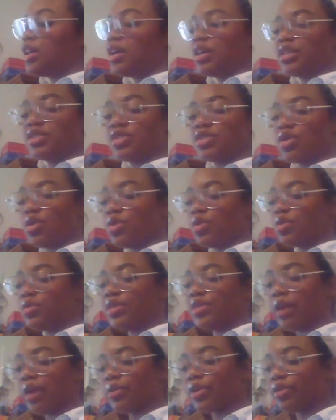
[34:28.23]
So
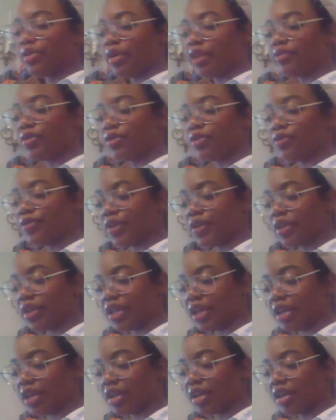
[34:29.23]
that regretful
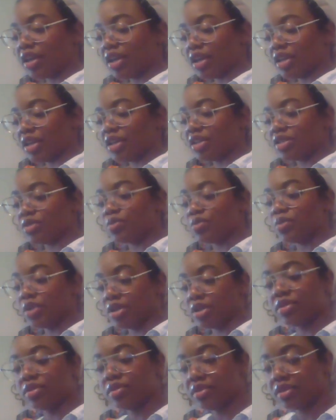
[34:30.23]
feeling is
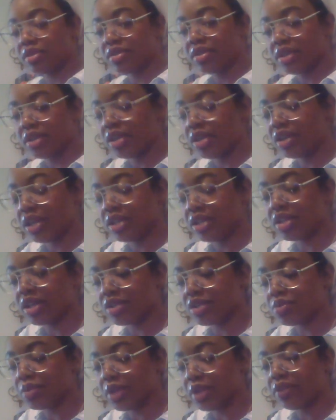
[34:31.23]
real. He
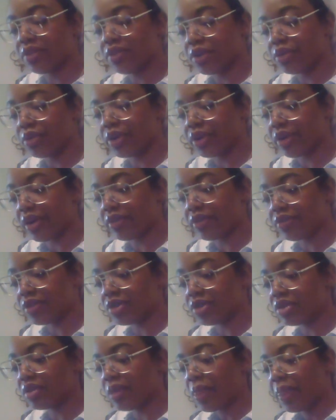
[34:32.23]
does really feel
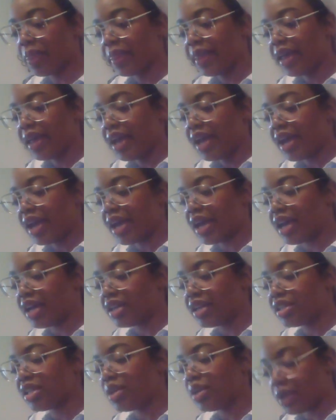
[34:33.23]
regretful.
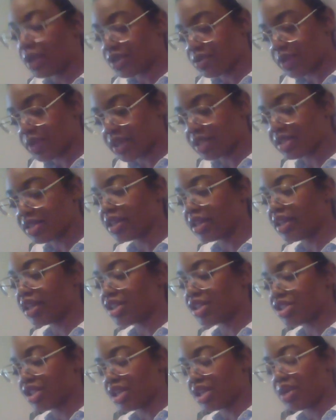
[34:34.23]
and he wants
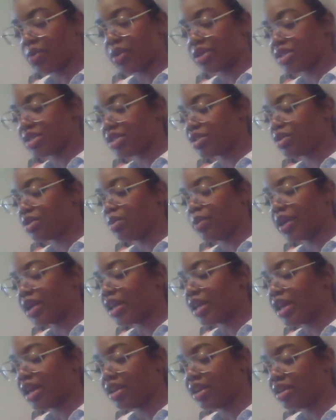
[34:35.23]
reconciliation. He wants to bring
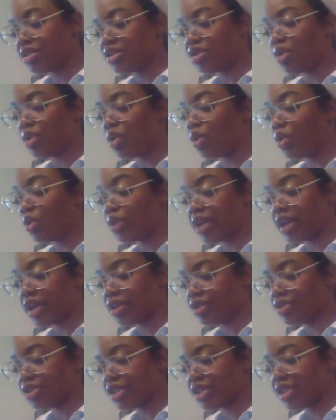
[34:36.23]
an end to old
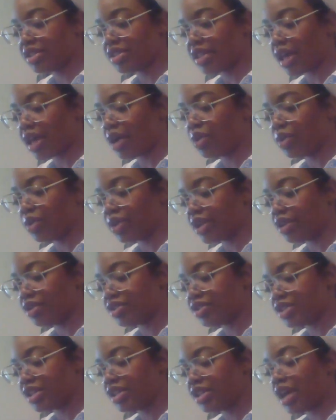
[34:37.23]
energy, to that old
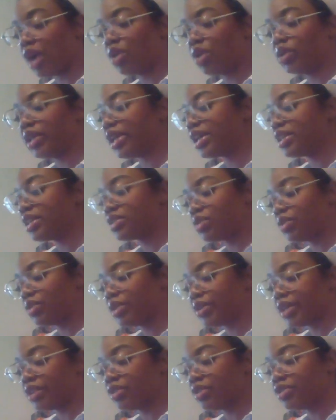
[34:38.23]
energy, not only his own
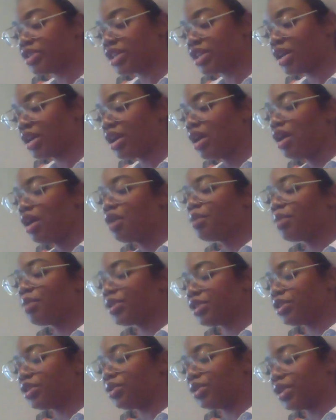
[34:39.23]
energy,
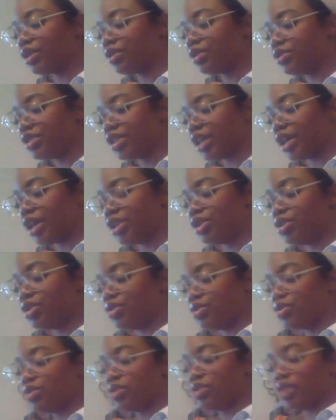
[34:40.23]
but the old energy that
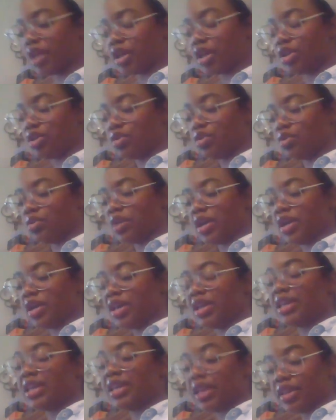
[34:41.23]

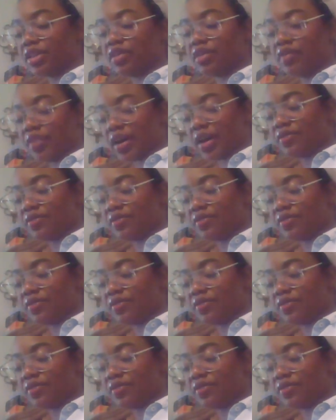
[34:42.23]
he and the divine